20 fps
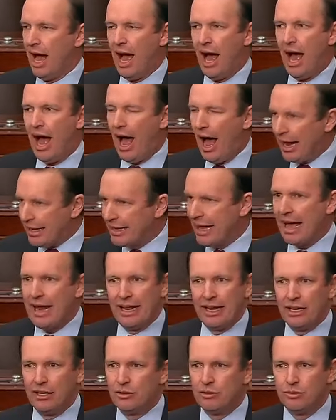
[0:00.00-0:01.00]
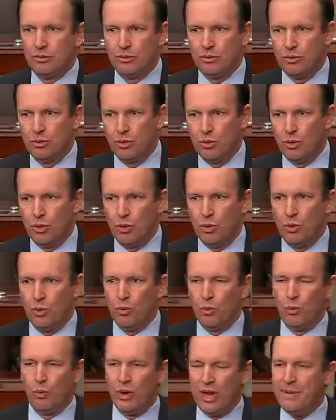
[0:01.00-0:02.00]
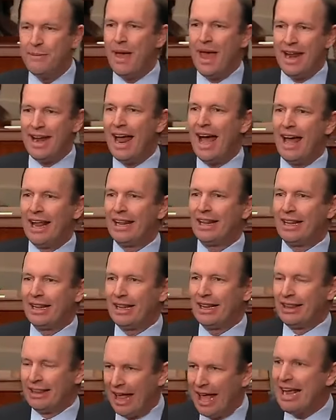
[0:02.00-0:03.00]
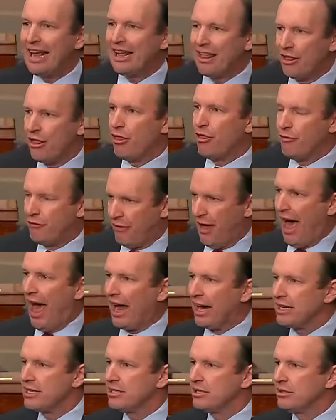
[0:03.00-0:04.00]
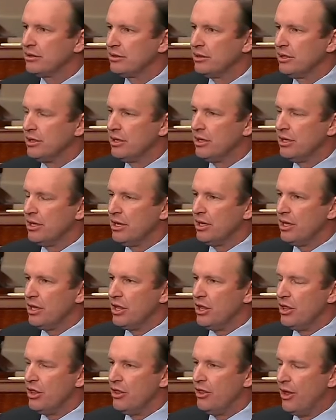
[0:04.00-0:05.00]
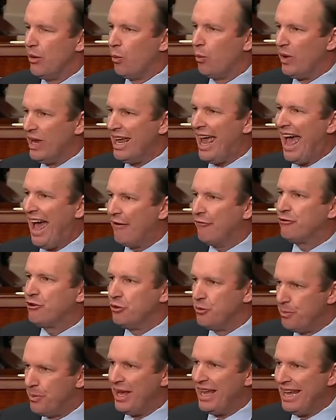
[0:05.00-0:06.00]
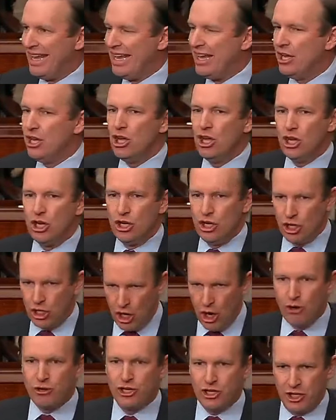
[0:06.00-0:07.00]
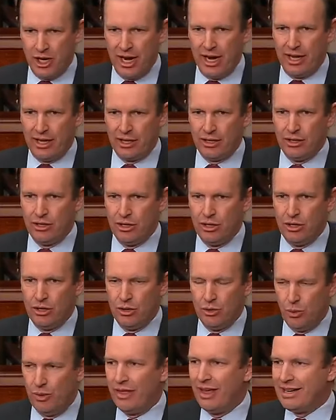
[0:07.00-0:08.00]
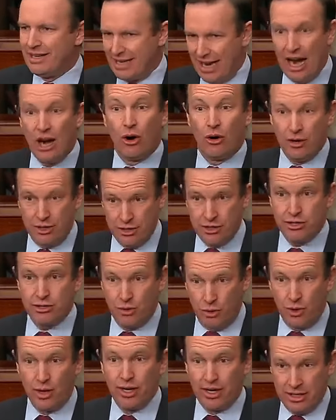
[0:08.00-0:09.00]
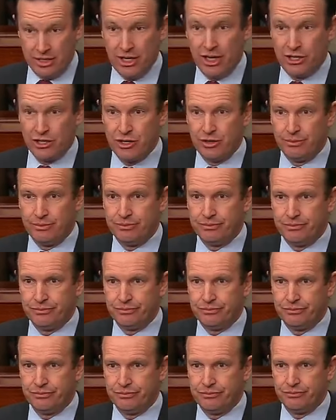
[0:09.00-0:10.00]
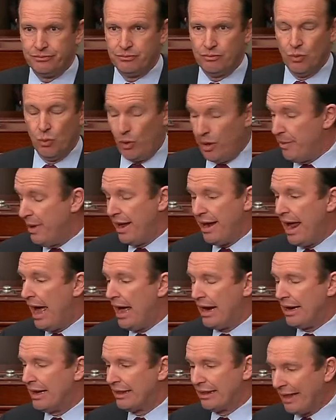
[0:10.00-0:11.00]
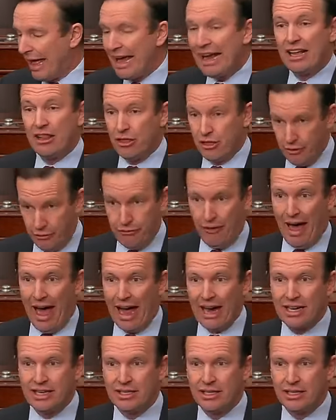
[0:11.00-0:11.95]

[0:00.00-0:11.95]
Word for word: I get it. We may not like the fact that we have to be negotiating with a terrorist organization. We may not like the fact